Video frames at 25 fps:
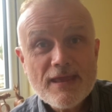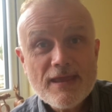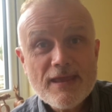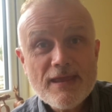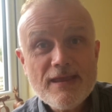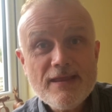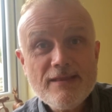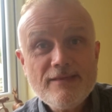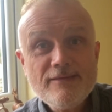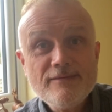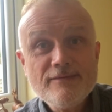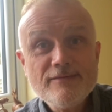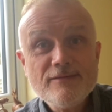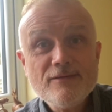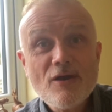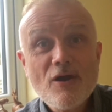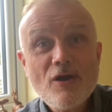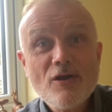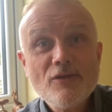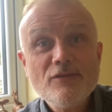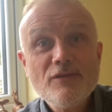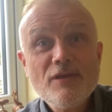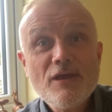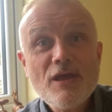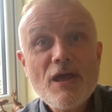it's
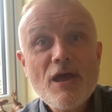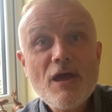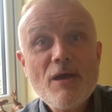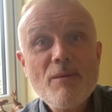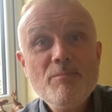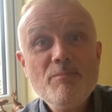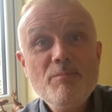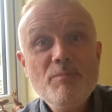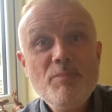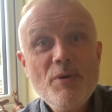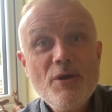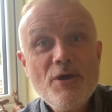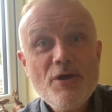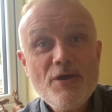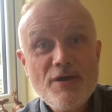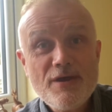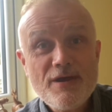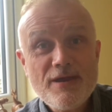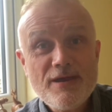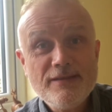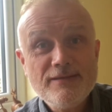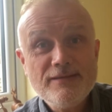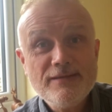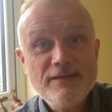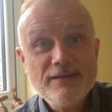got a
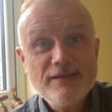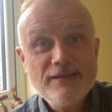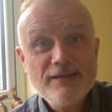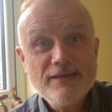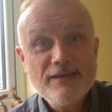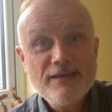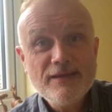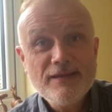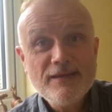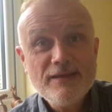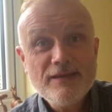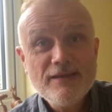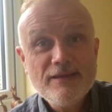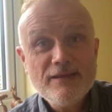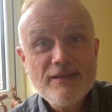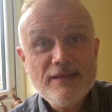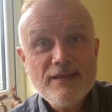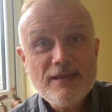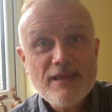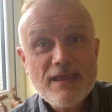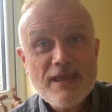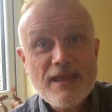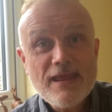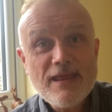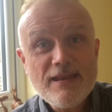bird
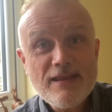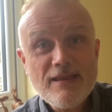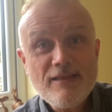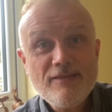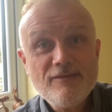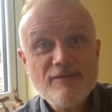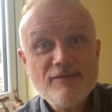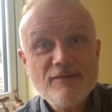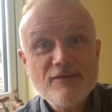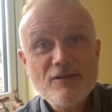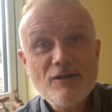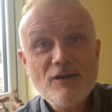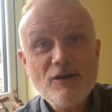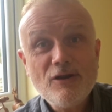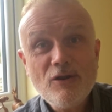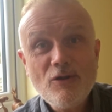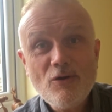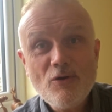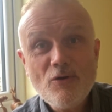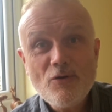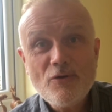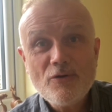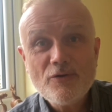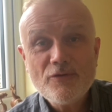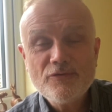in its
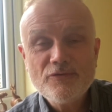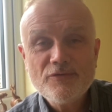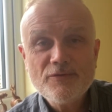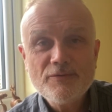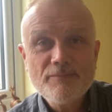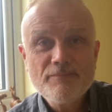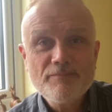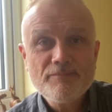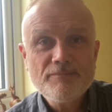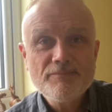claws.